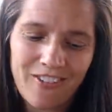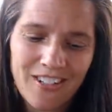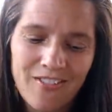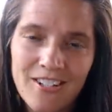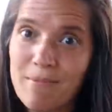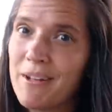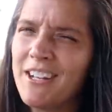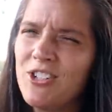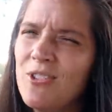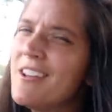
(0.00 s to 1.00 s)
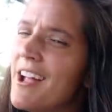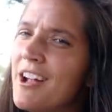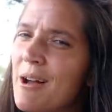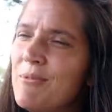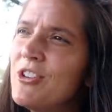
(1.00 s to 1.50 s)
friends of ours. I'm like, do you to
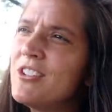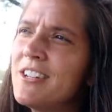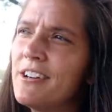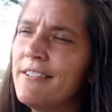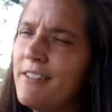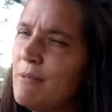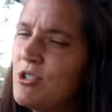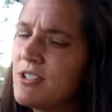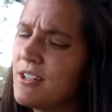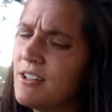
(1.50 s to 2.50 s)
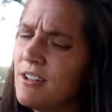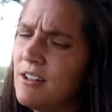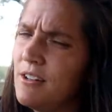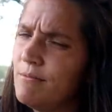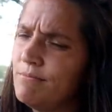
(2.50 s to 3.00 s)
come to your dairy farm? She's like,
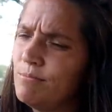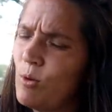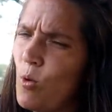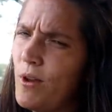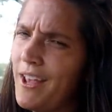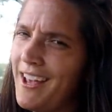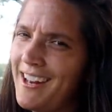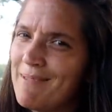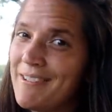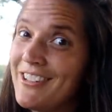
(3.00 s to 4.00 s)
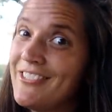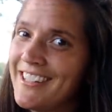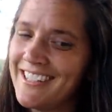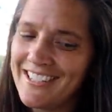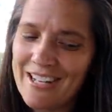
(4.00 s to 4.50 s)
um, mm okay, and I'm like, no,
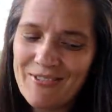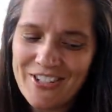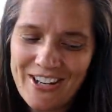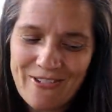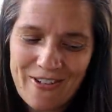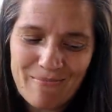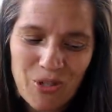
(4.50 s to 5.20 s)
really, I need to come to your dairy farm.